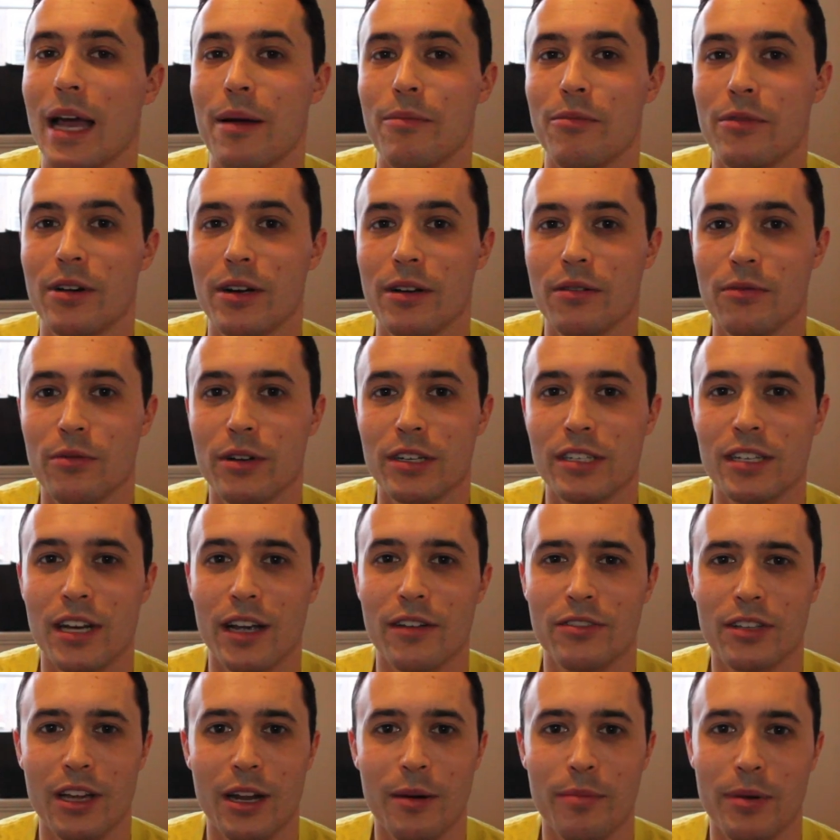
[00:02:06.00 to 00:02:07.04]
camera, which
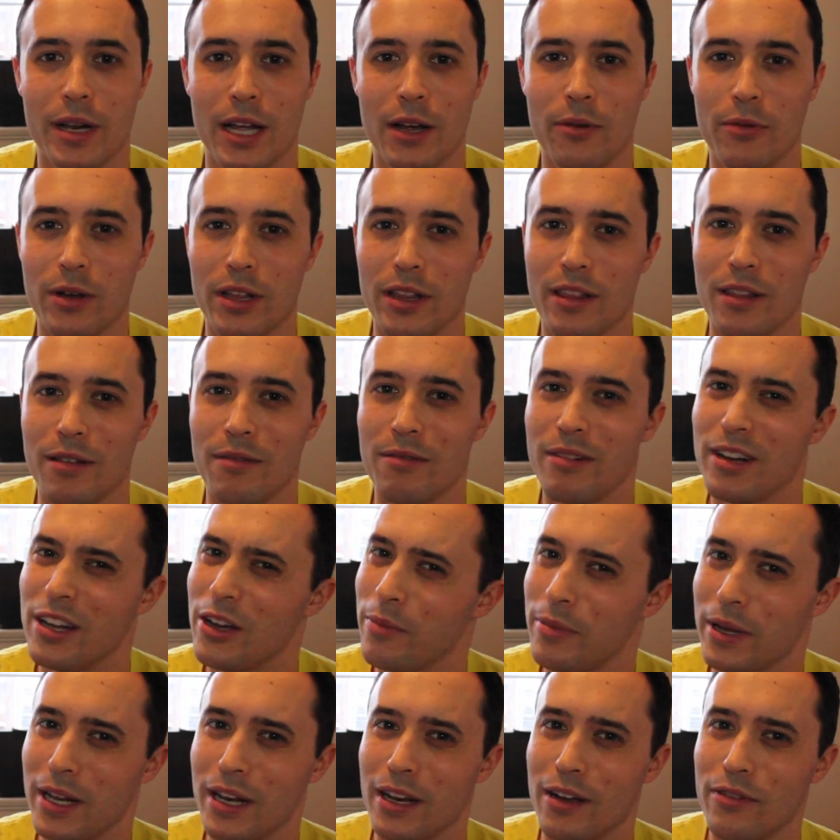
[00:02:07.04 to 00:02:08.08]
I've started playing with, a
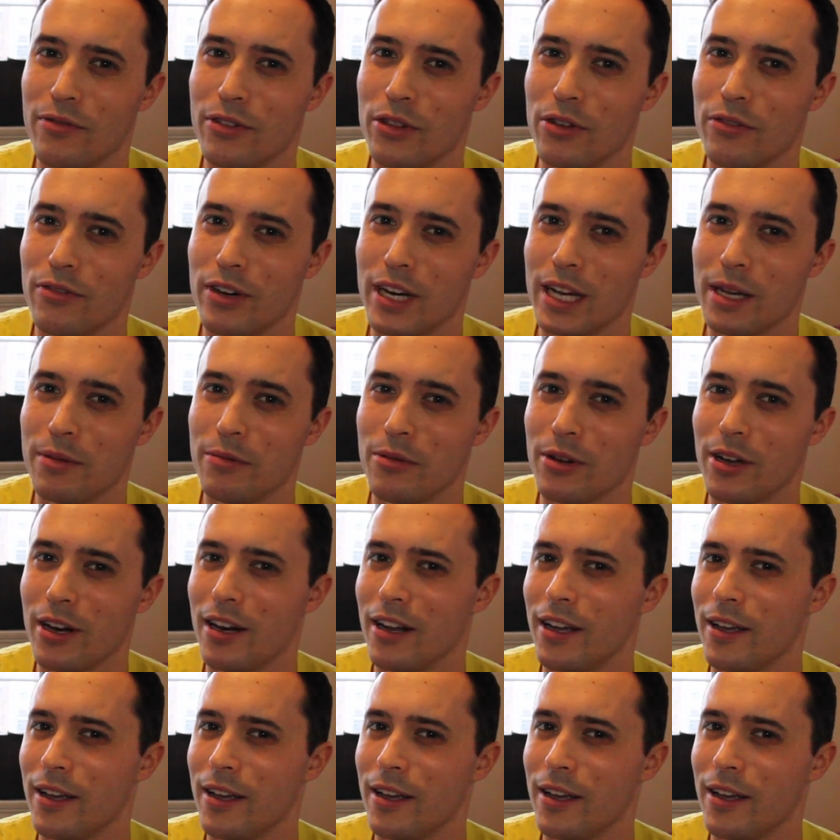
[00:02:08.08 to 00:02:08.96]
little bit in love with already, not gonna